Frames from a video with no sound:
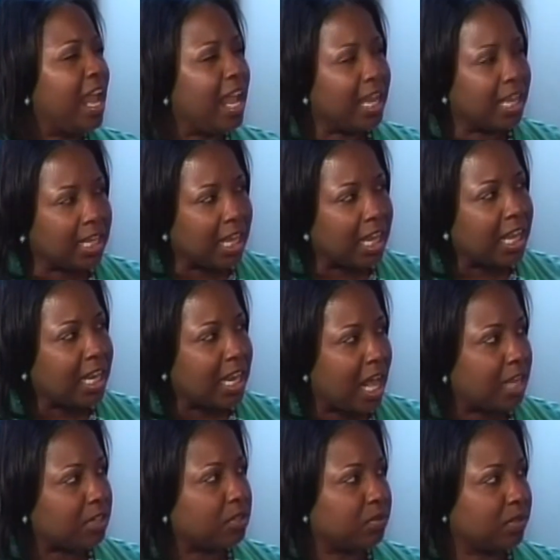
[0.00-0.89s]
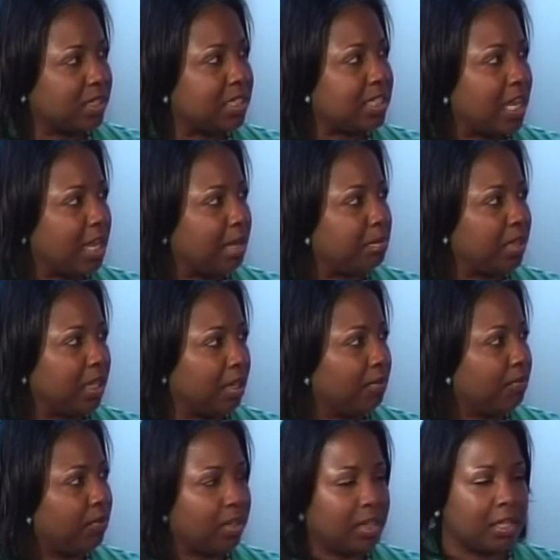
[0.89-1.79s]
And can I do the same
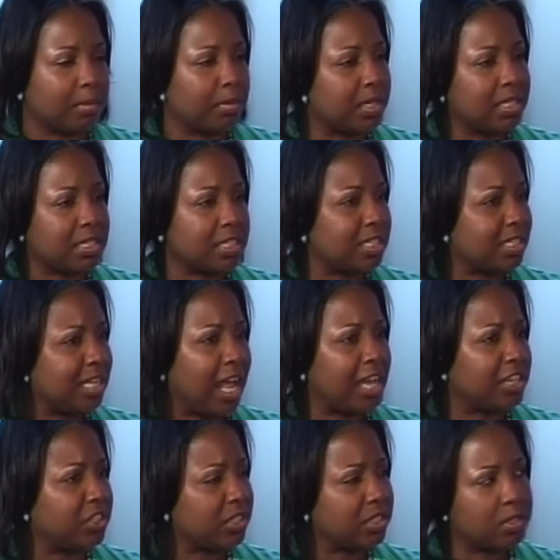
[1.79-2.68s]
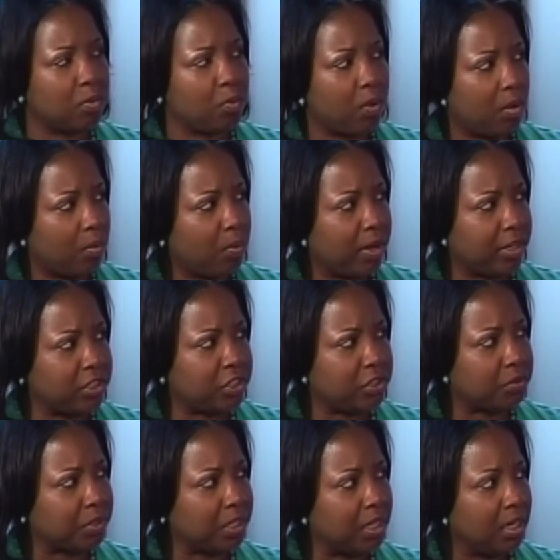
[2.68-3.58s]
thing for them? Because it's not just a one-way
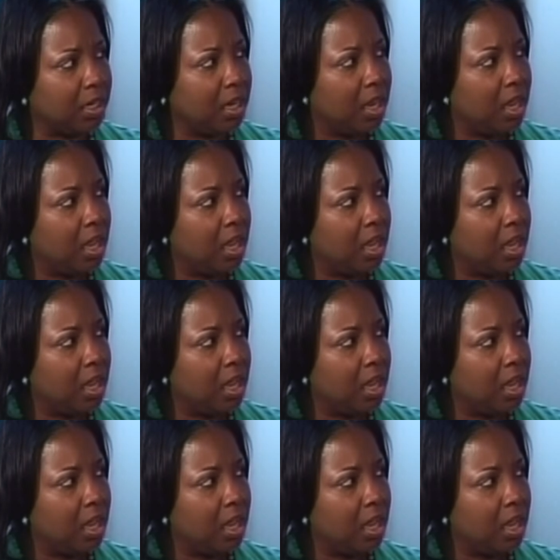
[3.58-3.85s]
street.